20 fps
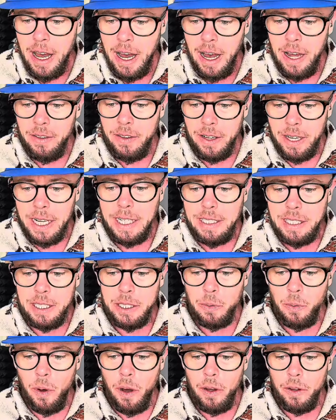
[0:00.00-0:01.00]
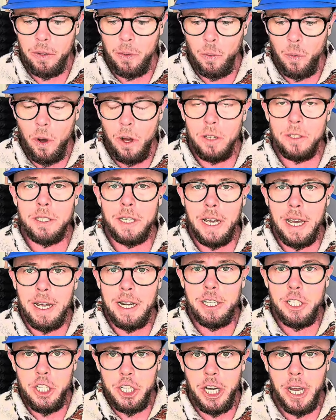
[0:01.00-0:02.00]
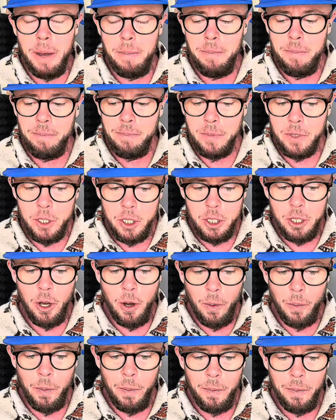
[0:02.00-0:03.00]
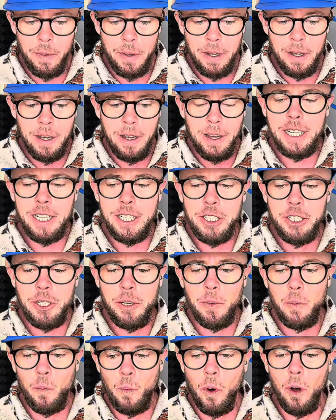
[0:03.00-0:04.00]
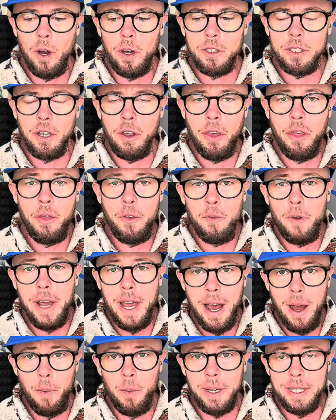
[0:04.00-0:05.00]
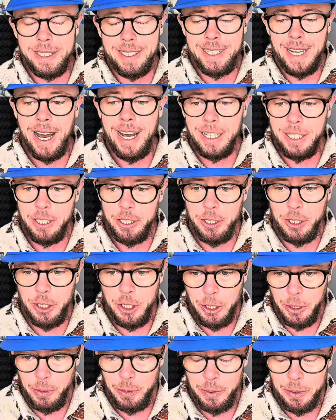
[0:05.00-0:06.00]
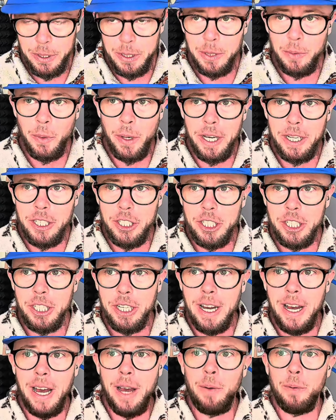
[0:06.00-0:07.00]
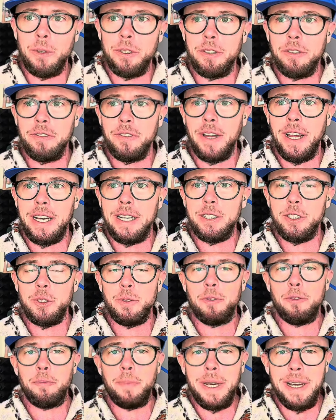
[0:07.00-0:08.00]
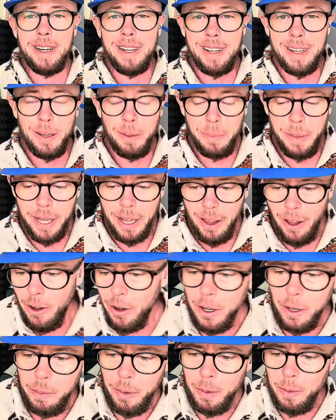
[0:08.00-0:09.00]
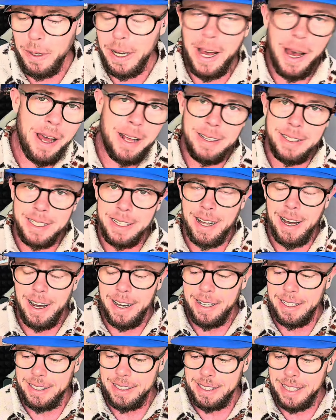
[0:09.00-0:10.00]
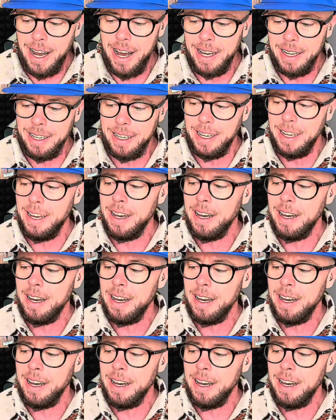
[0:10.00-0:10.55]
And the latest one was in a gym. So test shoot was a 3-hour test shoot, which I would have liked to have been a little bit longer, but we'll get into that in a sec.